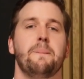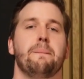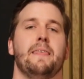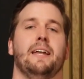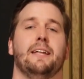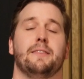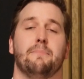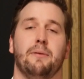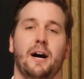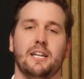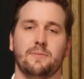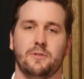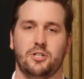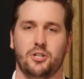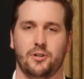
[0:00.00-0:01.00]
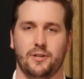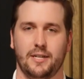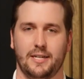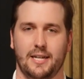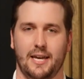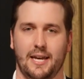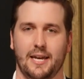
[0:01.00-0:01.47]
and at the bond's maturity
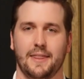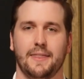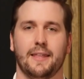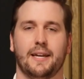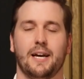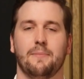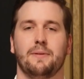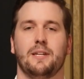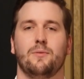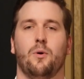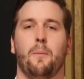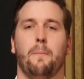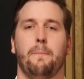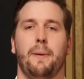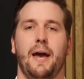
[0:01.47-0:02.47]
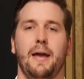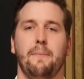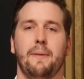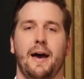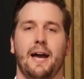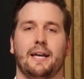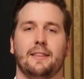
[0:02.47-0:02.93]
date, the company will pay
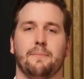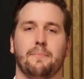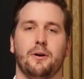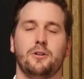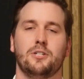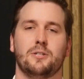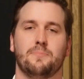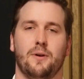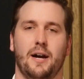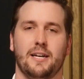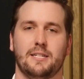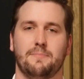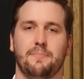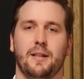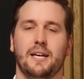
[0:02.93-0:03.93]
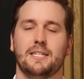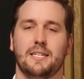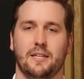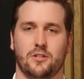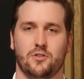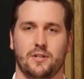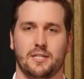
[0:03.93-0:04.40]
back the purchase price plus
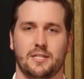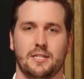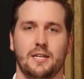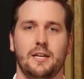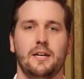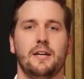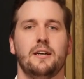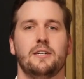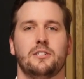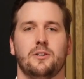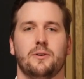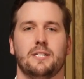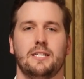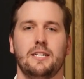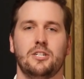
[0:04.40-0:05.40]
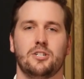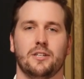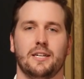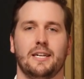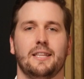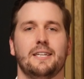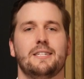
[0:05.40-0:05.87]
interest. So
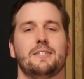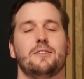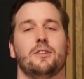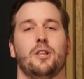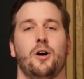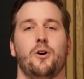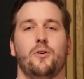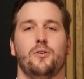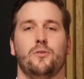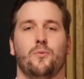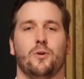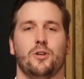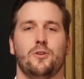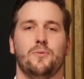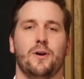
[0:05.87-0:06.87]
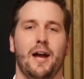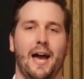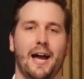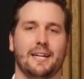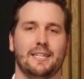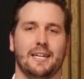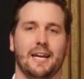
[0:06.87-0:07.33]
essentially, this is a loan where you are
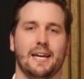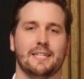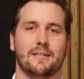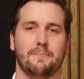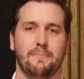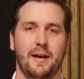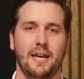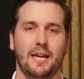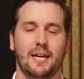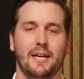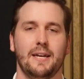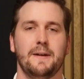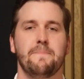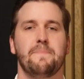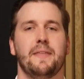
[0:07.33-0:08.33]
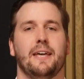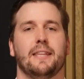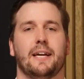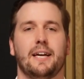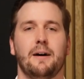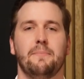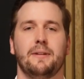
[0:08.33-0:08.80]
acting as the bank and the
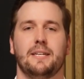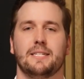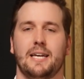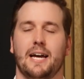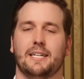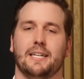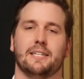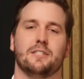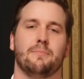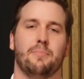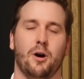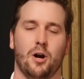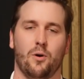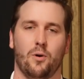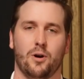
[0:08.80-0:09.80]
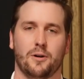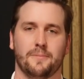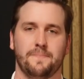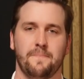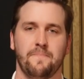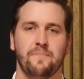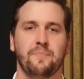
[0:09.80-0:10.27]
company is acting as the borrower.
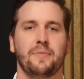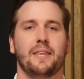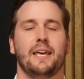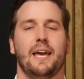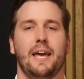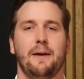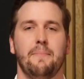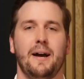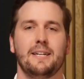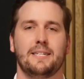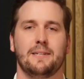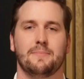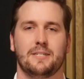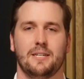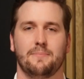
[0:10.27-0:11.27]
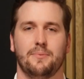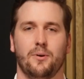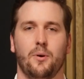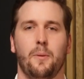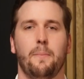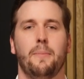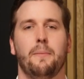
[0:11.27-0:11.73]
It might seem
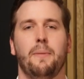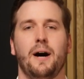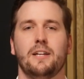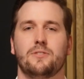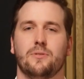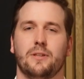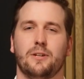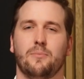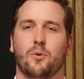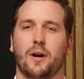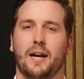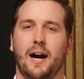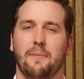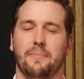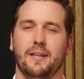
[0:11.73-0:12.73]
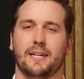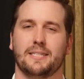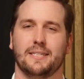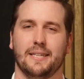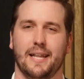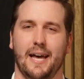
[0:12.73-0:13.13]
simple, but bonds are a little more complex than